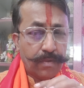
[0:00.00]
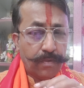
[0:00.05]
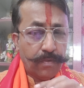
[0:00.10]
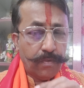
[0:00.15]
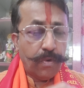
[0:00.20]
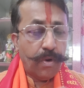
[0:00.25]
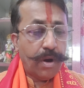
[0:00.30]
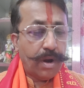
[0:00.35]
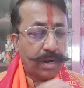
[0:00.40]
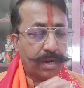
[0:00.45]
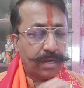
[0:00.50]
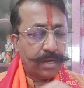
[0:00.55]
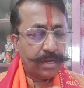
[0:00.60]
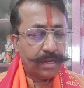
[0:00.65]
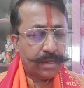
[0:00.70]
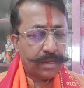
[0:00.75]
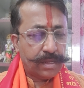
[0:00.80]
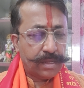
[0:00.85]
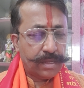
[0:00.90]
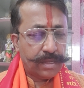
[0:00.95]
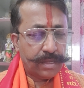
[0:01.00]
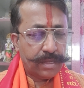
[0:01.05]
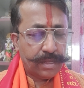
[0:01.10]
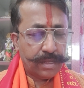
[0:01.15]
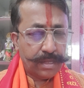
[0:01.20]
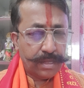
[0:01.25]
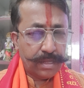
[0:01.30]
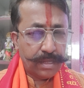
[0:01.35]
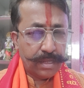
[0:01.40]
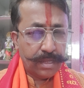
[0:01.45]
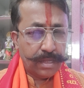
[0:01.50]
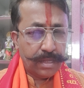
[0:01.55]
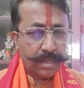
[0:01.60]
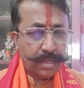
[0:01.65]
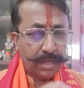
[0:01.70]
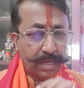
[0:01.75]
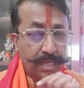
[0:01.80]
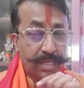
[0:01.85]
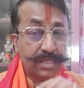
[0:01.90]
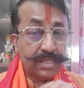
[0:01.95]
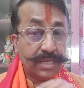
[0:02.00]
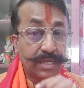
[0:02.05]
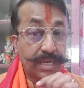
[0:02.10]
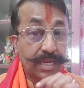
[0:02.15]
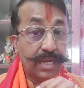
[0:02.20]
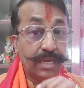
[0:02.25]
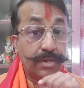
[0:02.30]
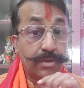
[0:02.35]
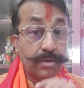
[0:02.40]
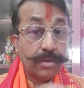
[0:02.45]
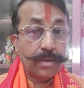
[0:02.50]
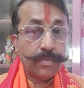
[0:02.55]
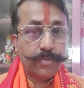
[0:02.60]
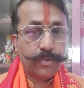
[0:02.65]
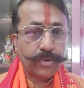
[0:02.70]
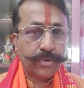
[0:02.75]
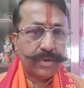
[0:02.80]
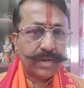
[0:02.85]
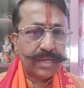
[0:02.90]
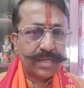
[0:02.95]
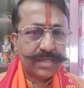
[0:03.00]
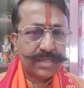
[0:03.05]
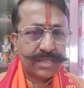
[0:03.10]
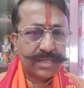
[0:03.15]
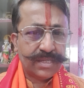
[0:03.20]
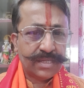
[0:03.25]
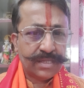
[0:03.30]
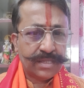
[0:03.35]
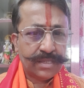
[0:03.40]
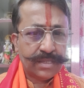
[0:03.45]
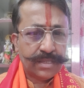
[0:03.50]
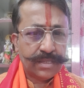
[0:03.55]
What is the key to your progress?